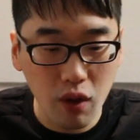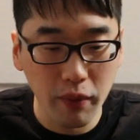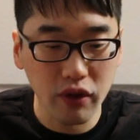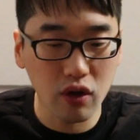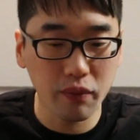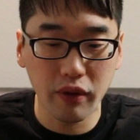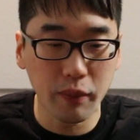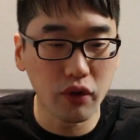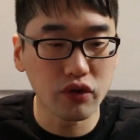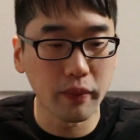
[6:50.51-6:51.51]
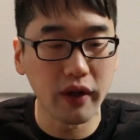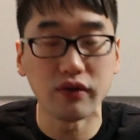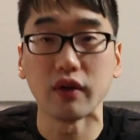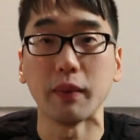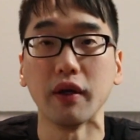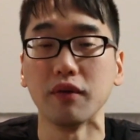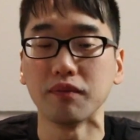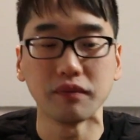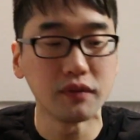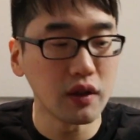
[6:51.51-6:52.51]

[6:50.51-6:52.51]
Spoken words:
but they're both amazing. I mean,